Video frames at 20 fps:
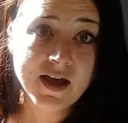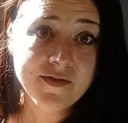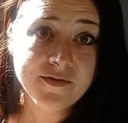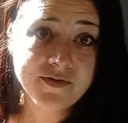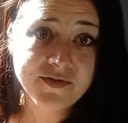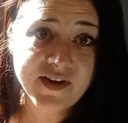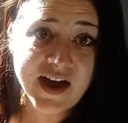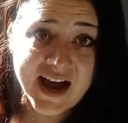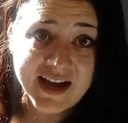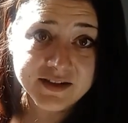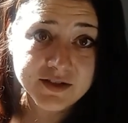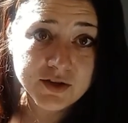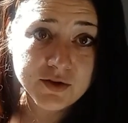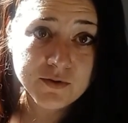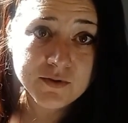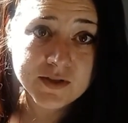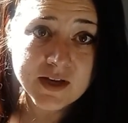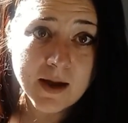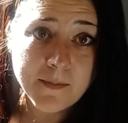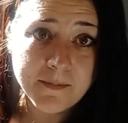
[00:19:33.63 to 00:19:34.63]
That's
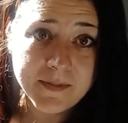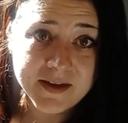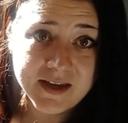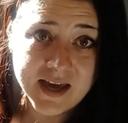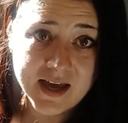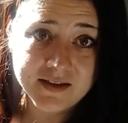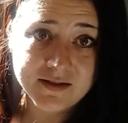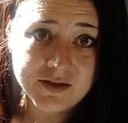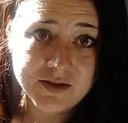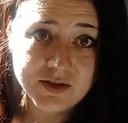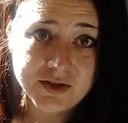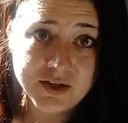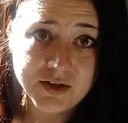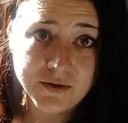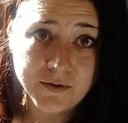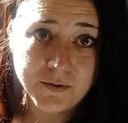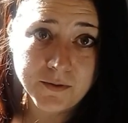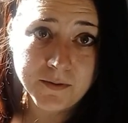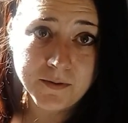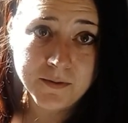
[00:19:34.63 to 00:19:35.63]
who's up against
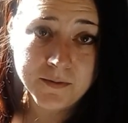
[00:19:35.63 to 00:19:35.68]
you.